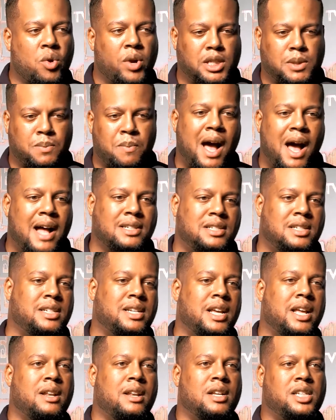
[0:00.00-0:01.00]

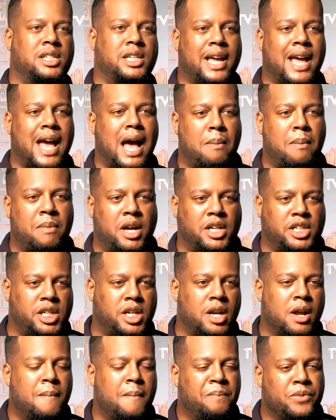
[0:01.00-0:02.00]
responses and to see how much
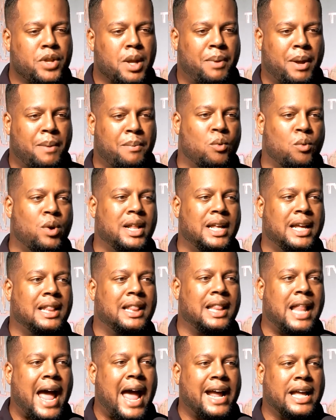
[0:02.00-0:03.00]
people really
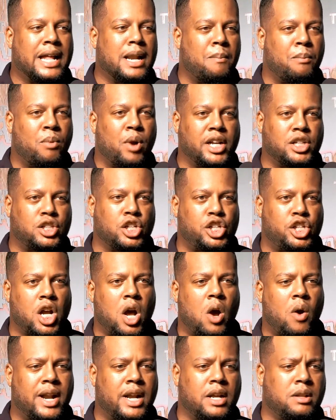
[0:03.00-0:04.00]
like and embrace the
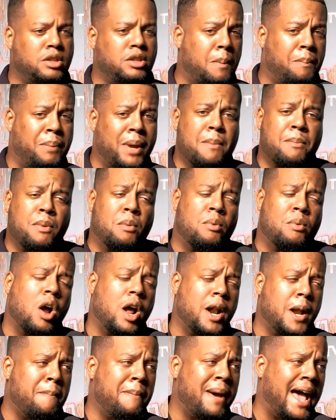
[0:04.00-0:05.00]
show, and the people
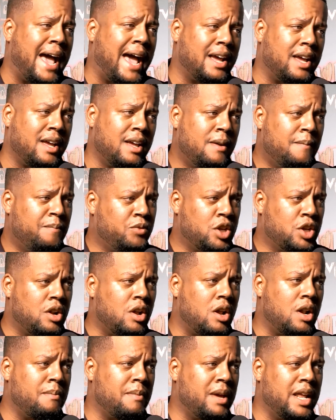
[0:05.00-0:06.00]
brought it back. You
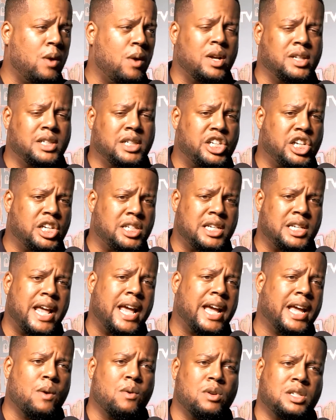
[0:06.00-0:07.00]
know what I mean? It wasn't just
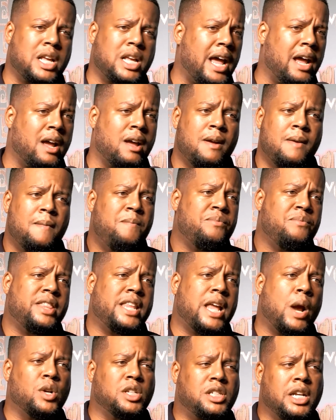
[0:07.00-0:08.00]
Nick. It was like,
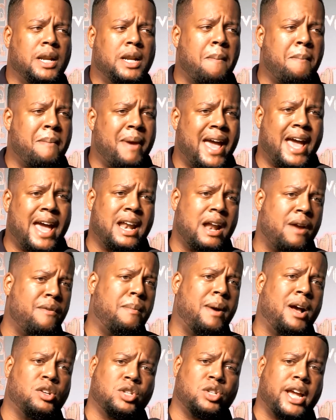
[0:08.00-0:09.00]
there was a demand.
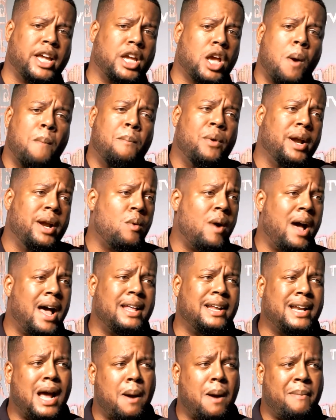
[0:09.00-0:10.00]
Everybody was like, yo, bring
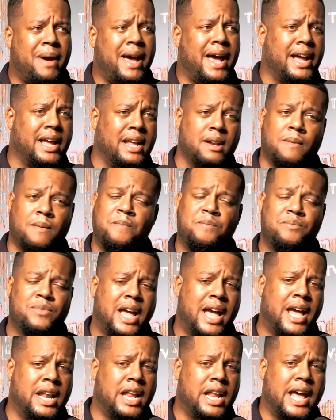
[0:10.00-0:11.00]
Wildin' Out back,
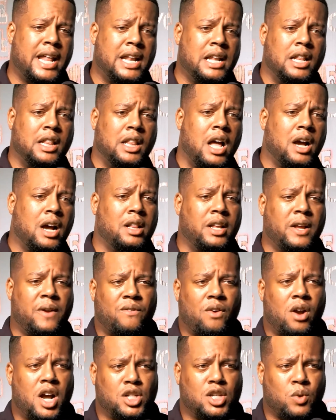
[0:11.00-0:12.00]
and luckily
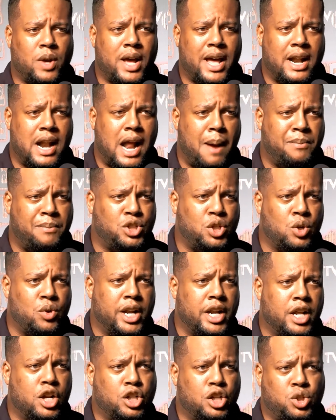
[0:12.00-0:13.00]
for us, we had an
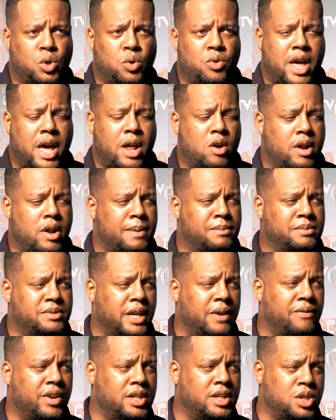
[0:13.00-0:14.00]
opportunity to do that on
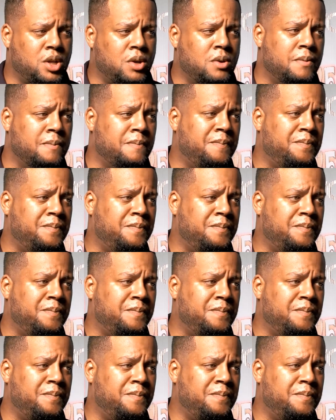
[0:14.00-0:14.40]
MTV2.